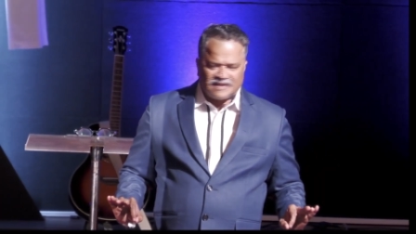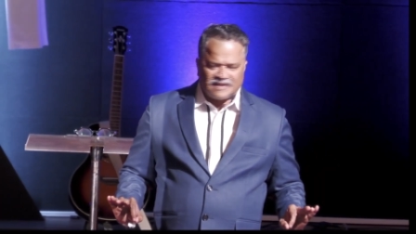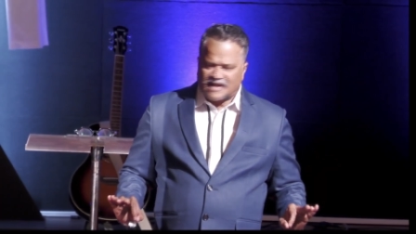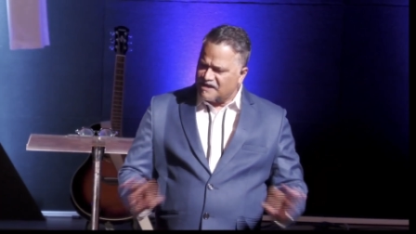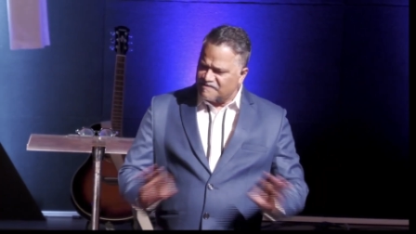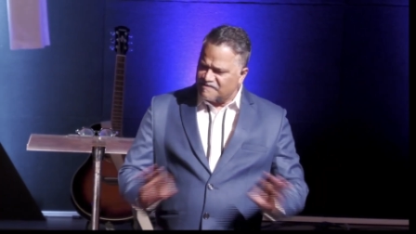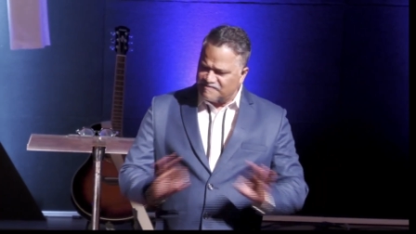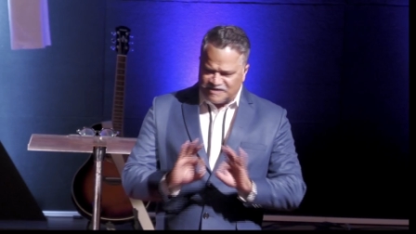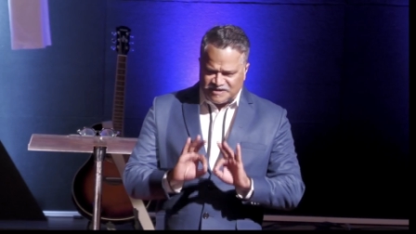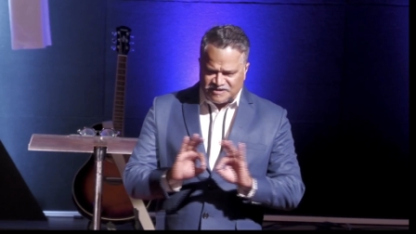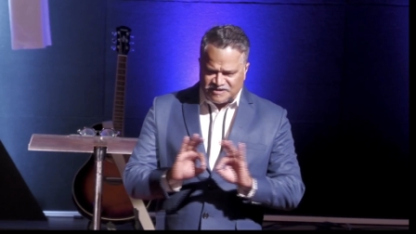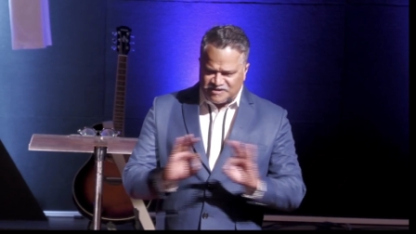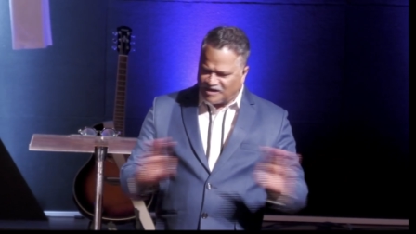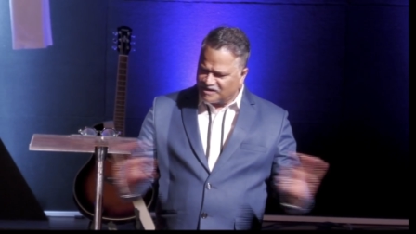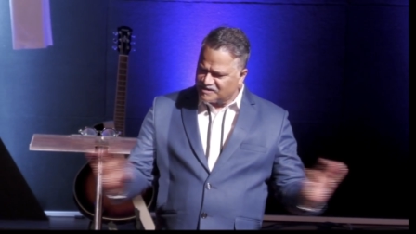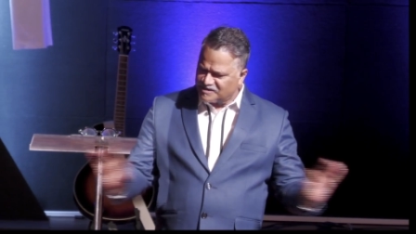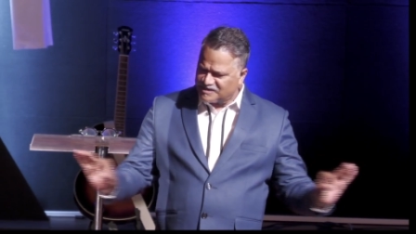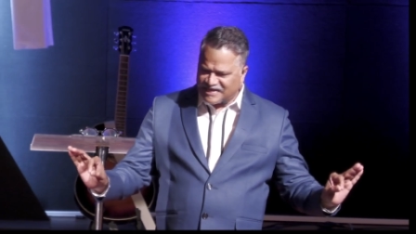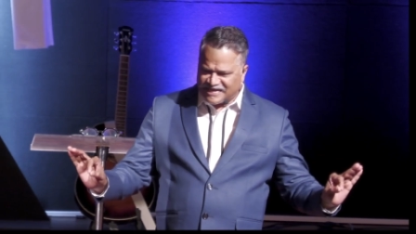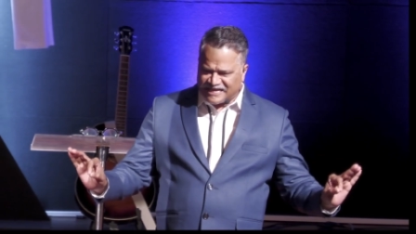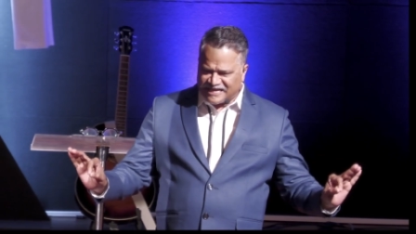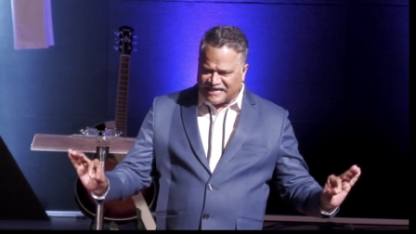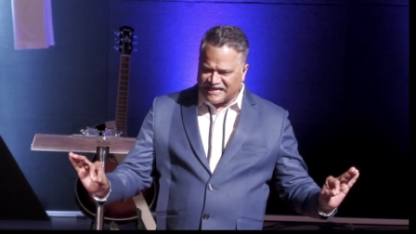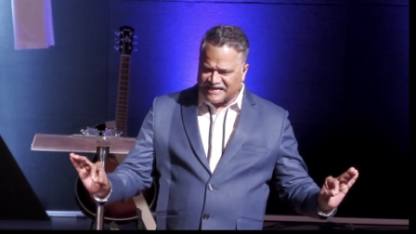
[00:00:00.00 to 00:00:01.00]
I will not
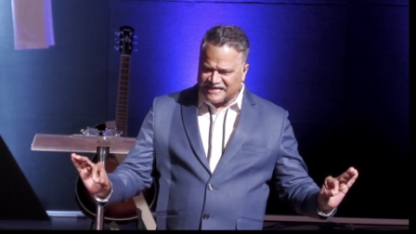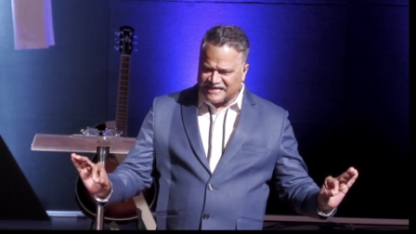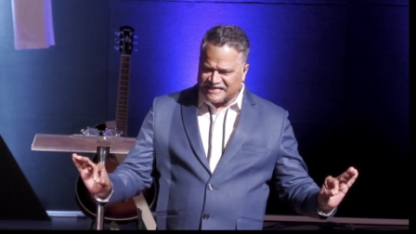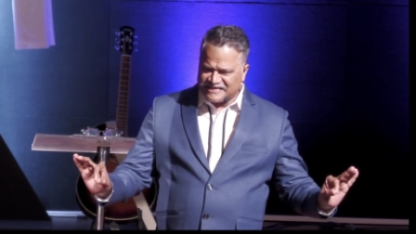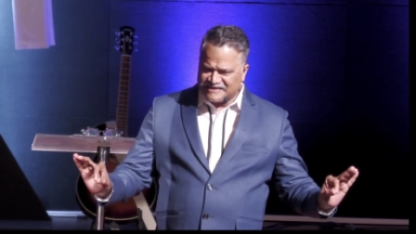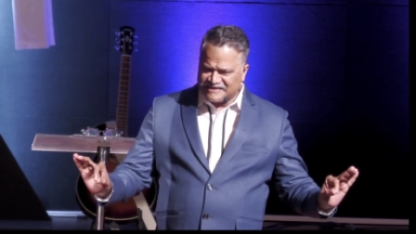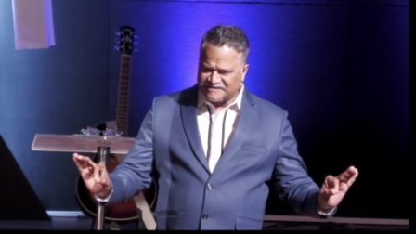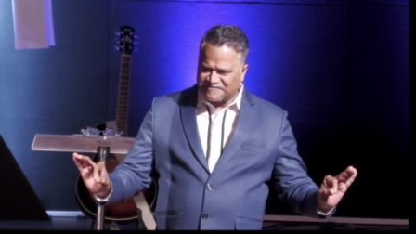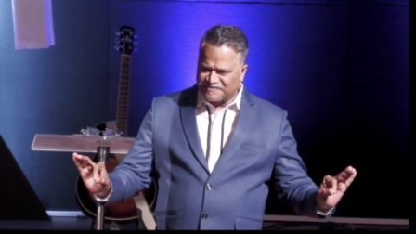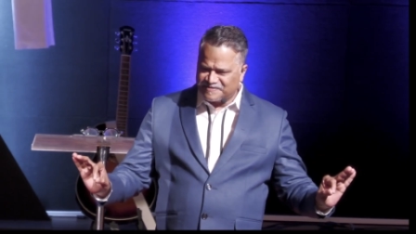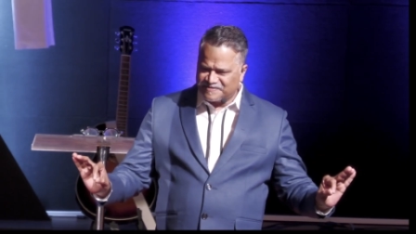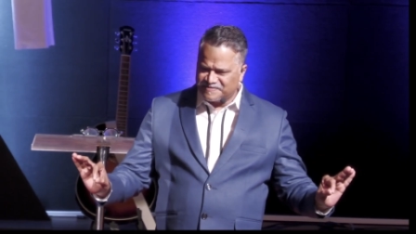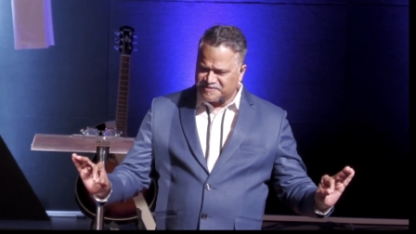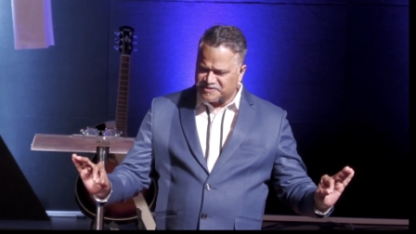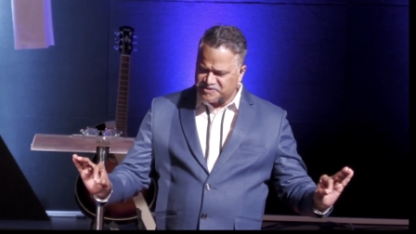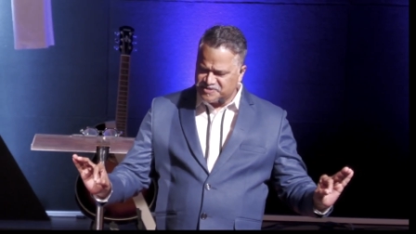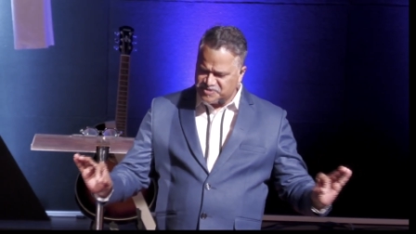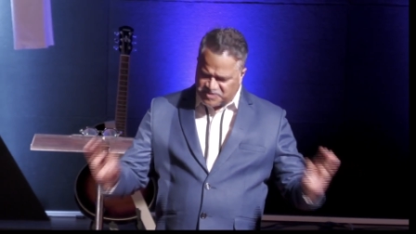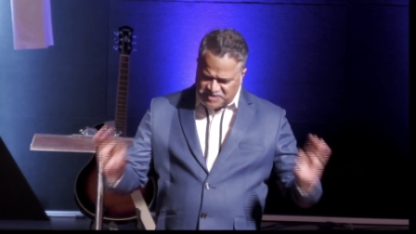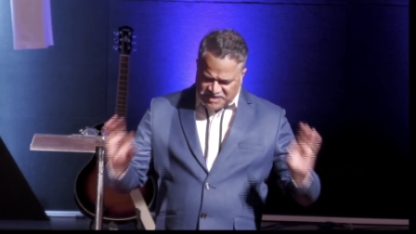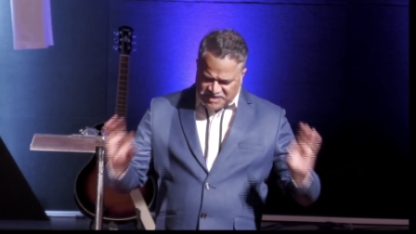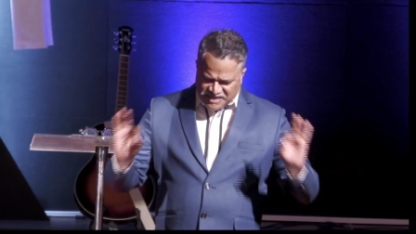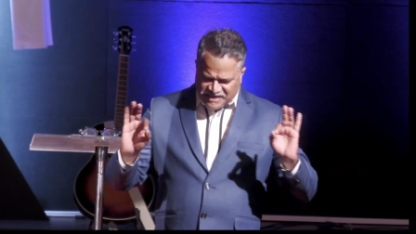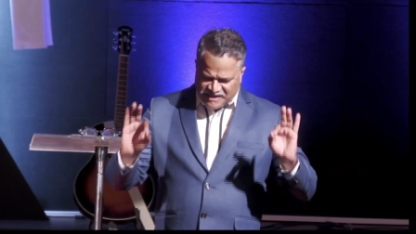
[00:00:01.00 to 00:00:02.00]
take anything from you. You
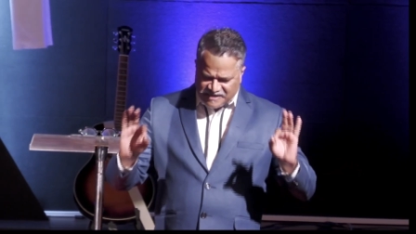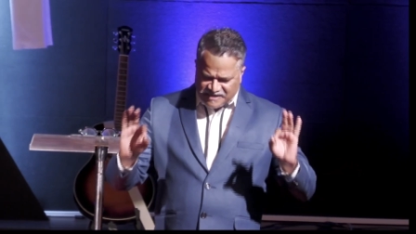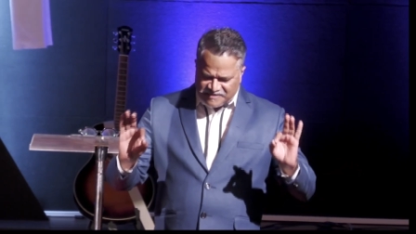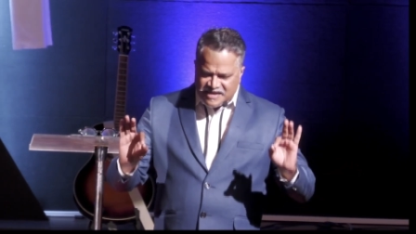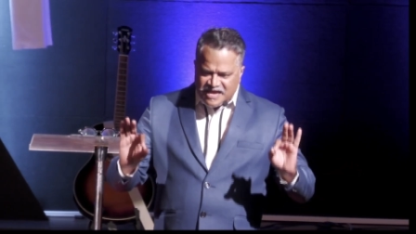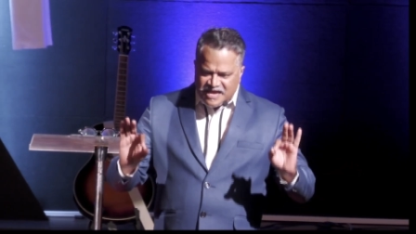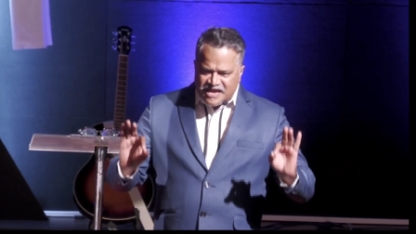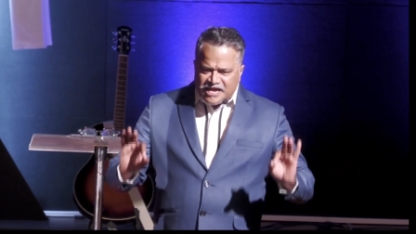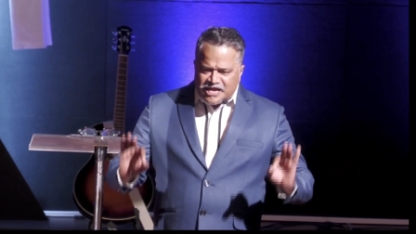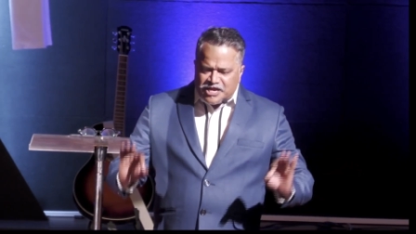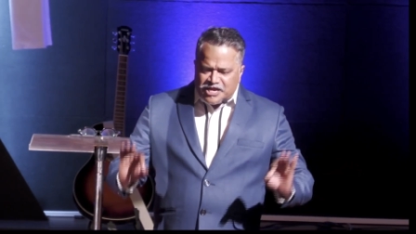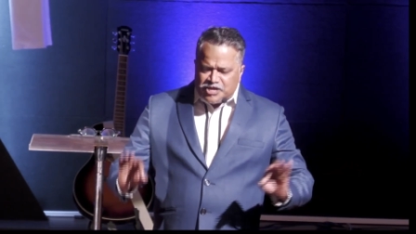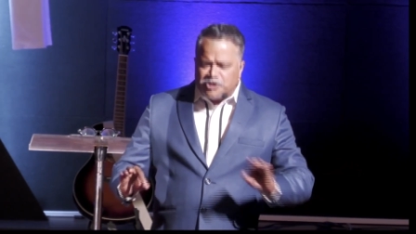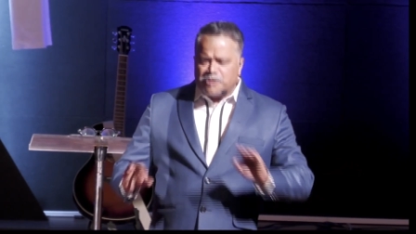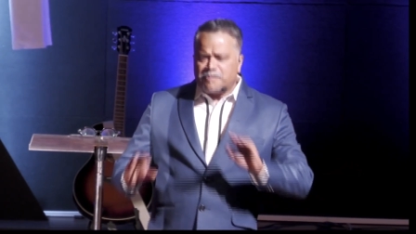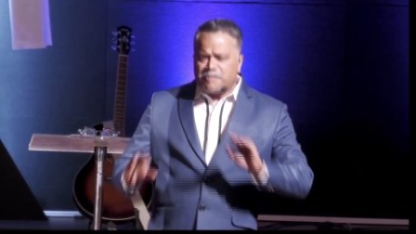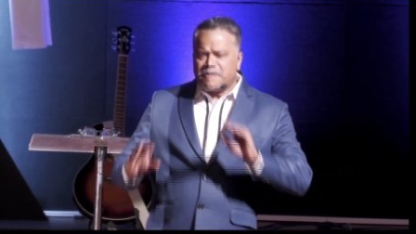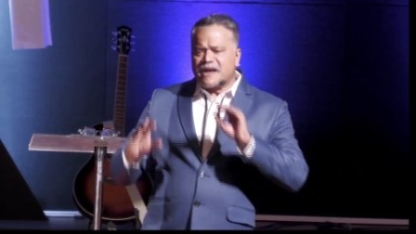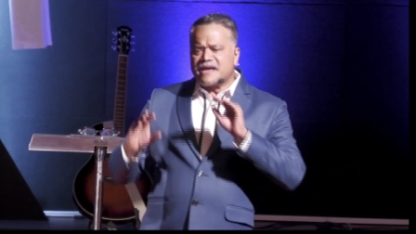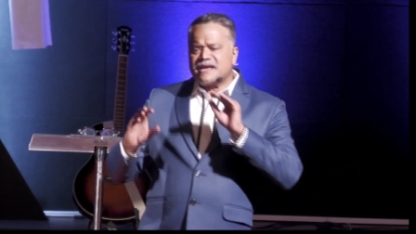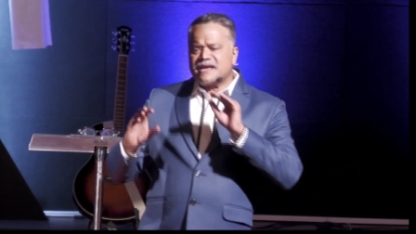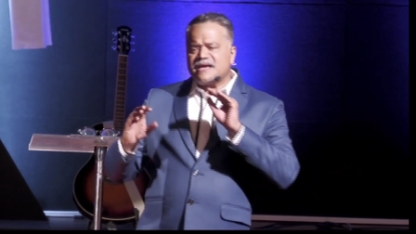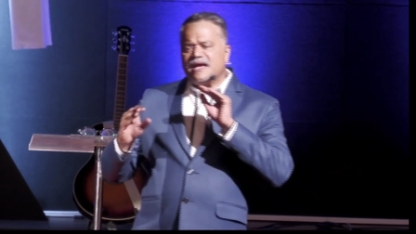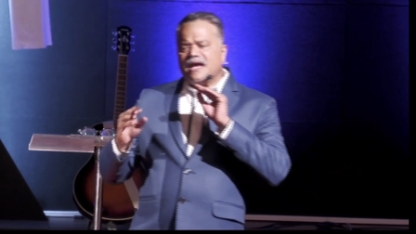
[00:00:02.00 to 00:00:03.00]
cannot." By